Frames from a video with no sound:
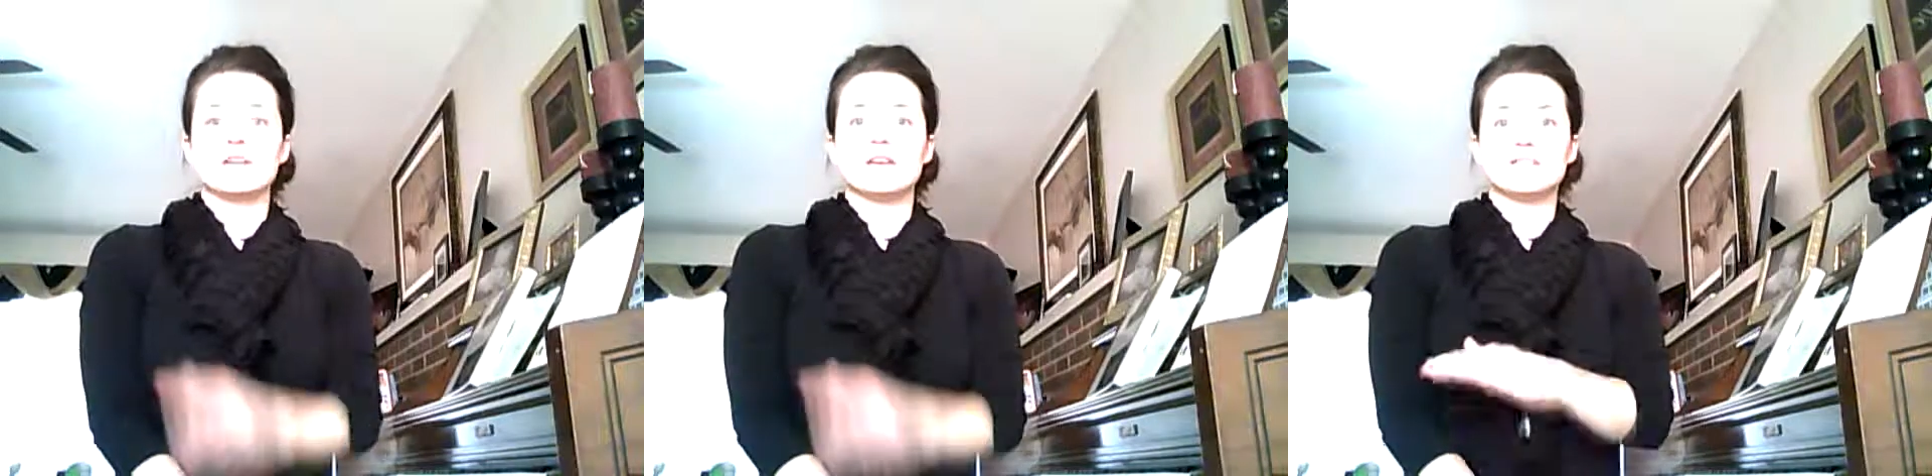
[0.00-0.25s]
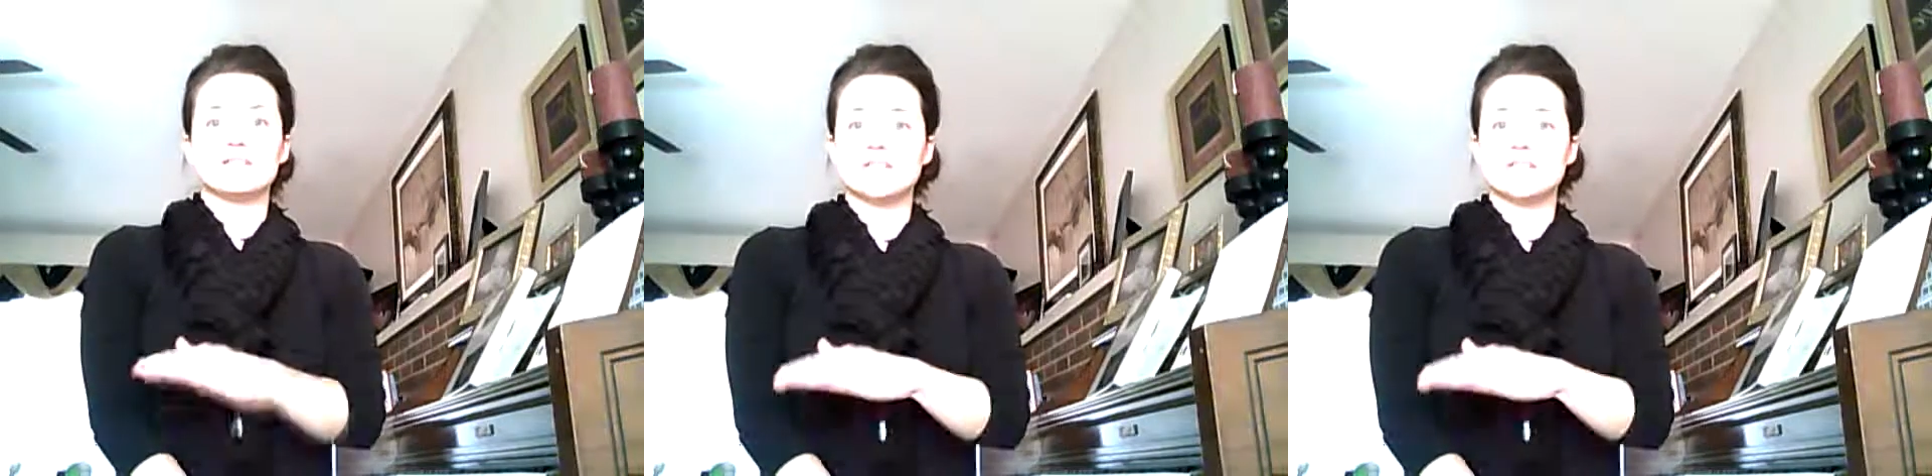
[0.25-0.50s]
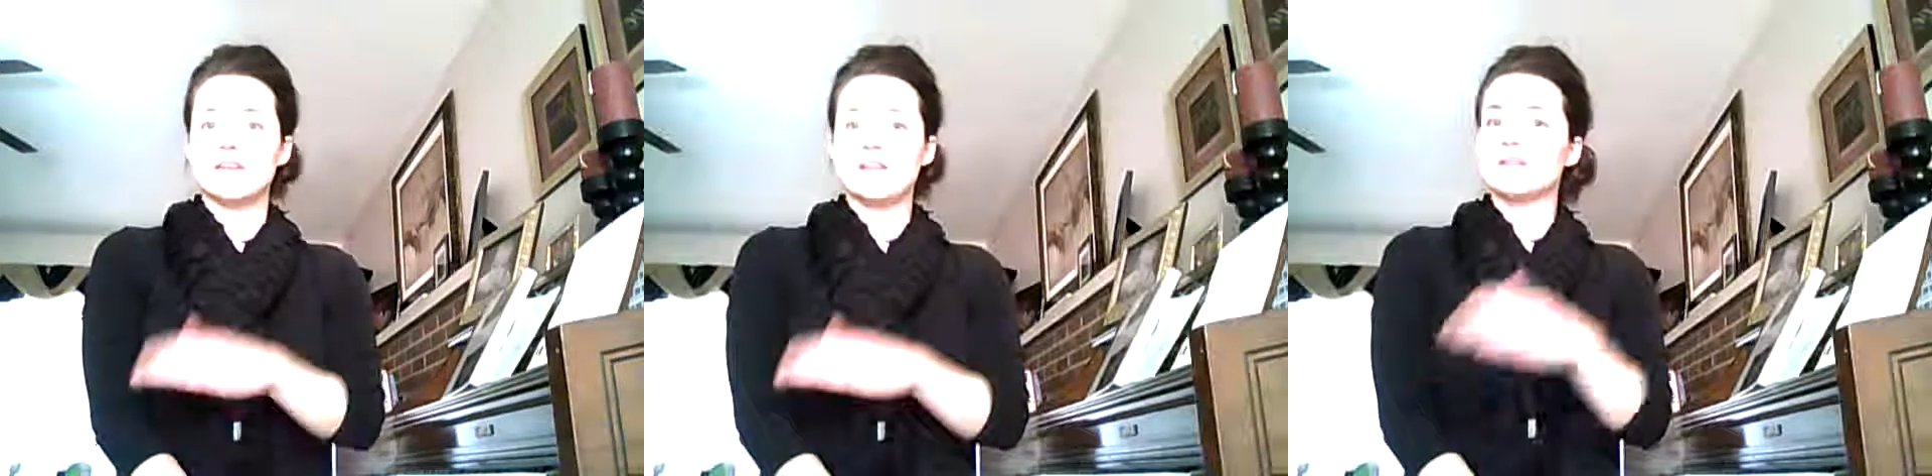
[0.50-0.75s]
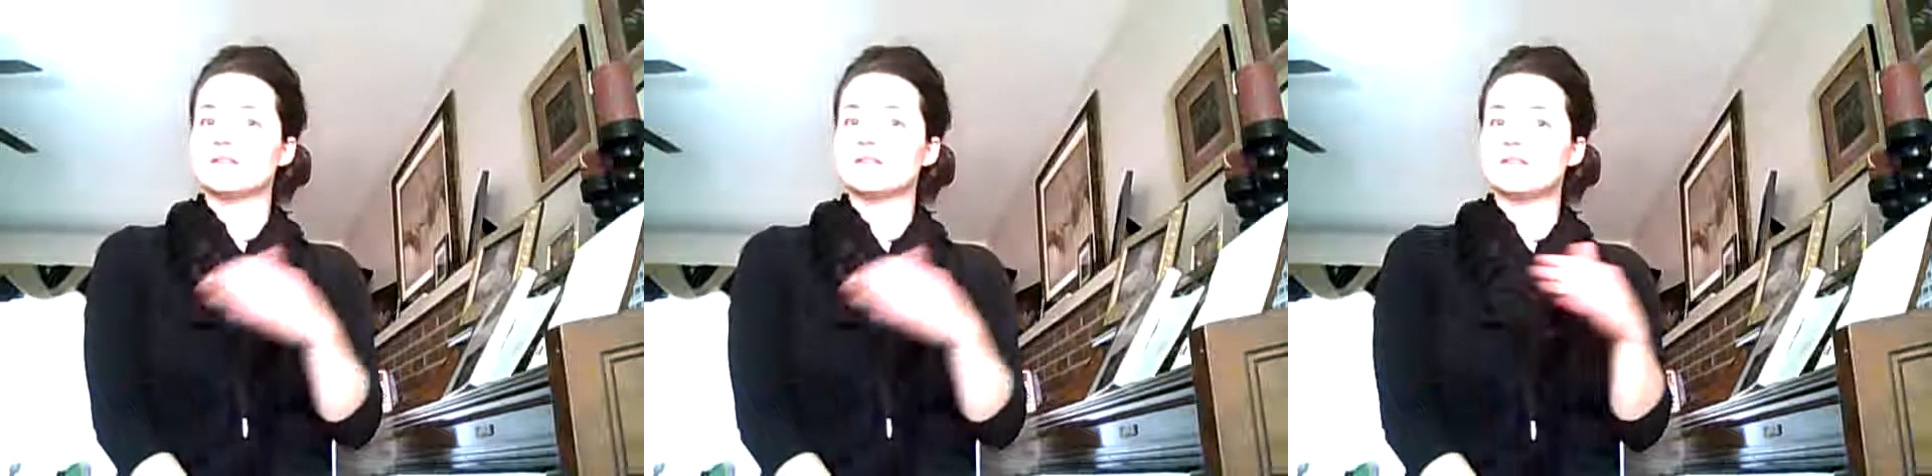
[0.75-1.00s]
C
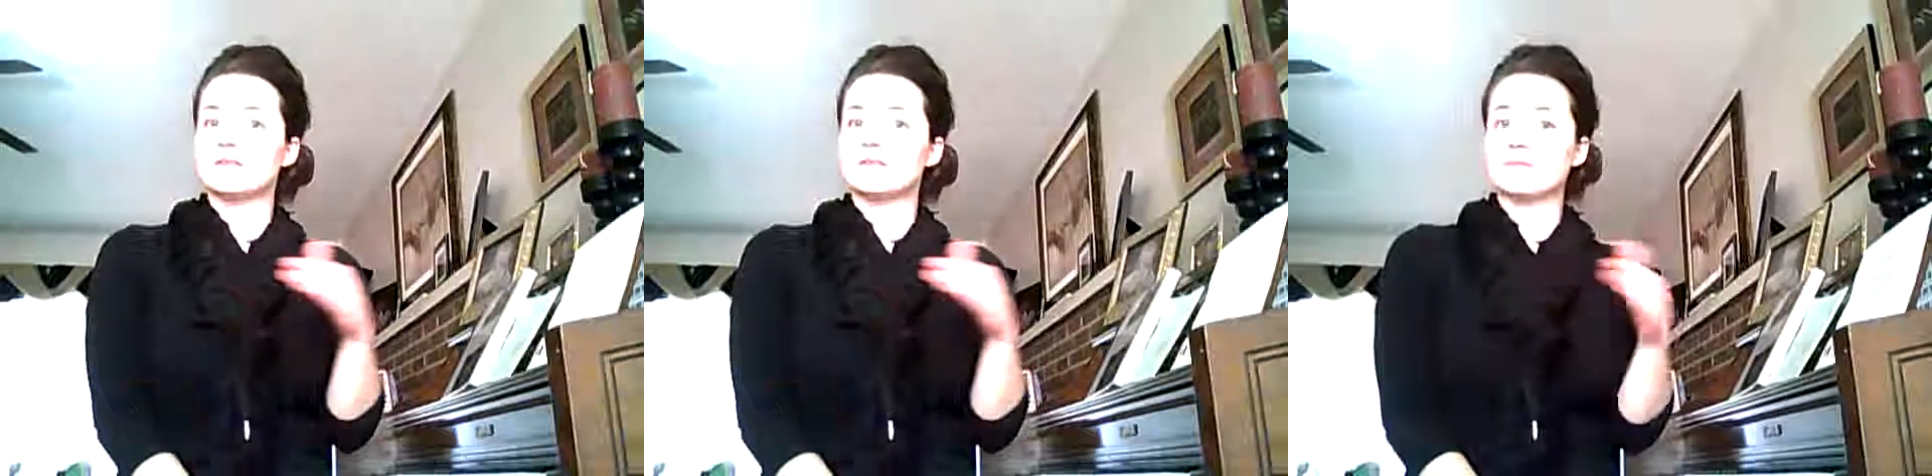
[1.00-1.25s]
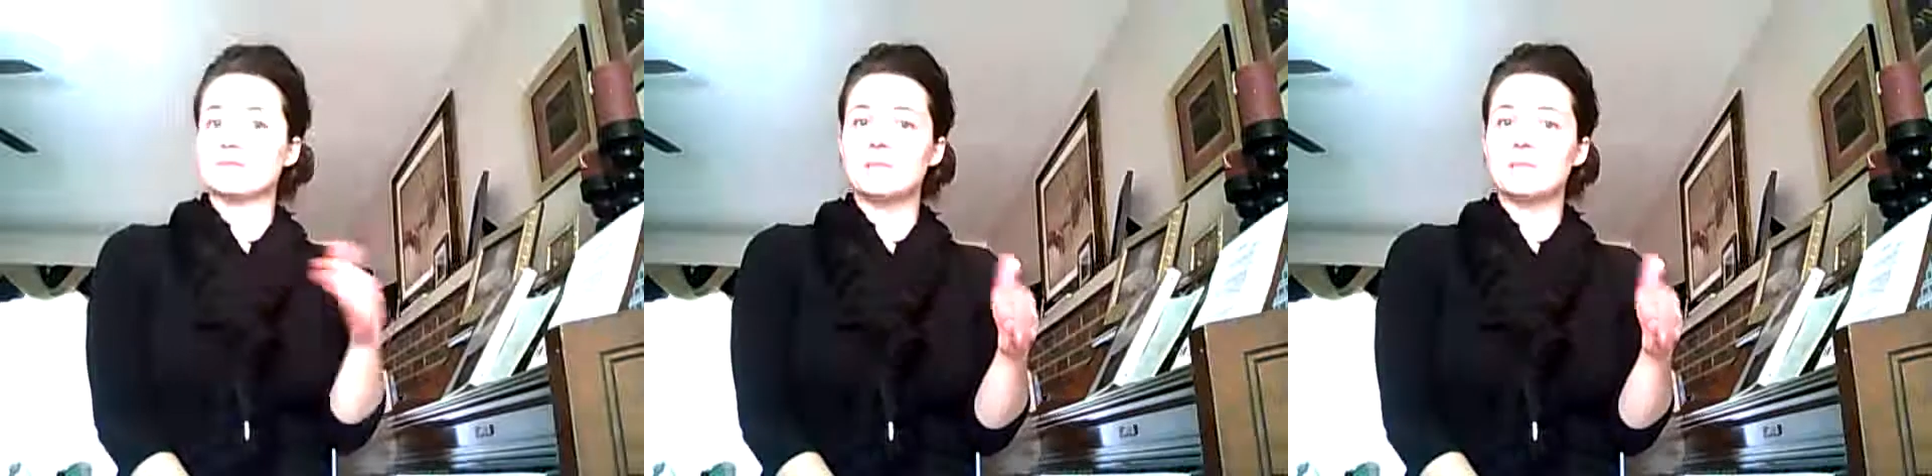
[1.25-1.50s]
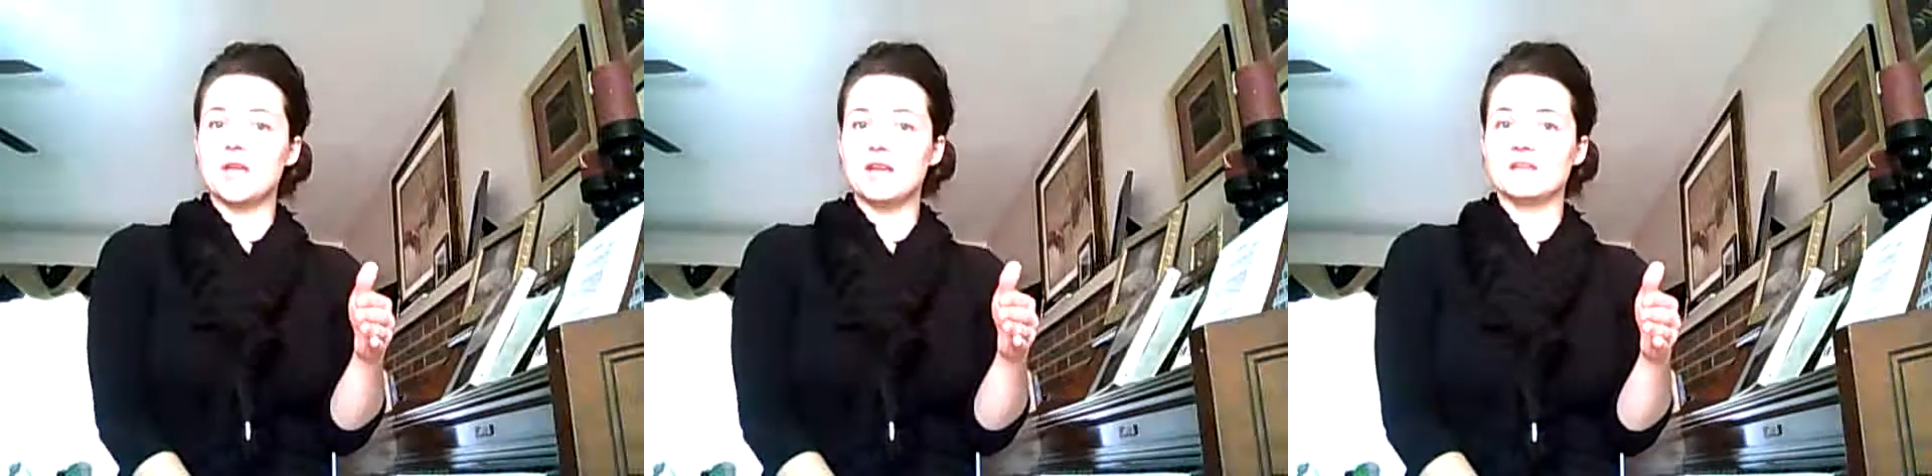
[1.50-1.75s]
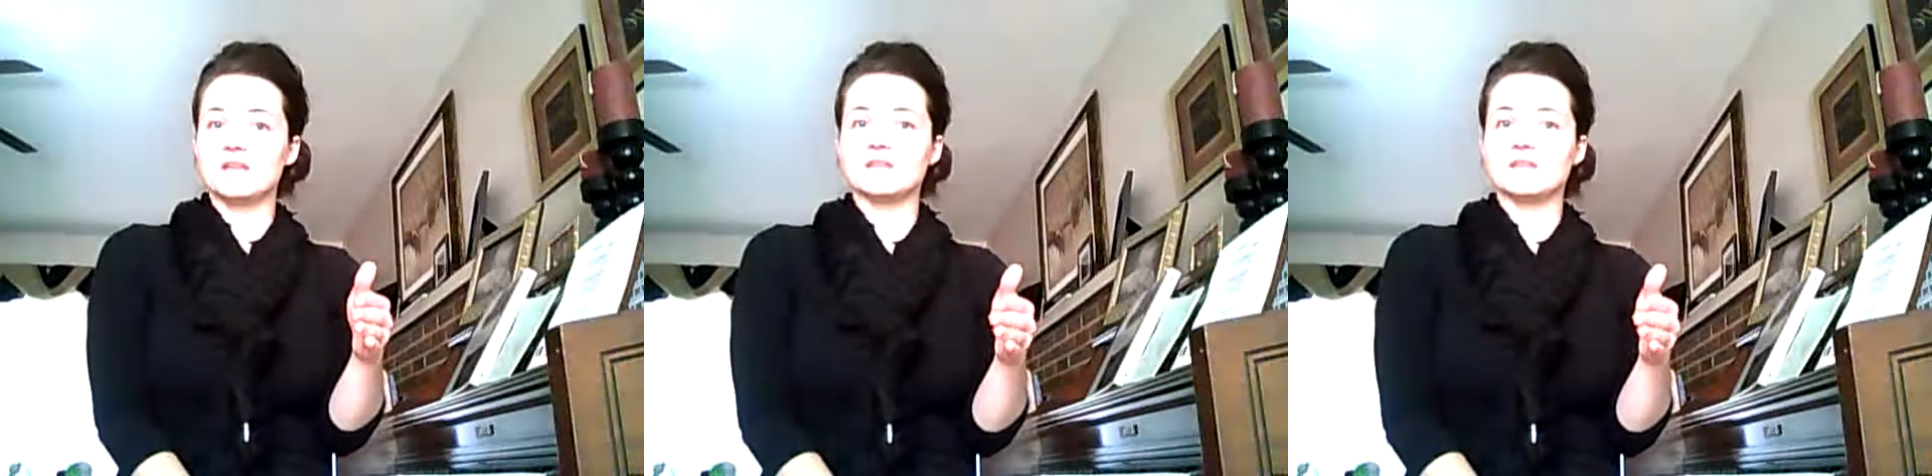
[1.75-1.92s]
through B,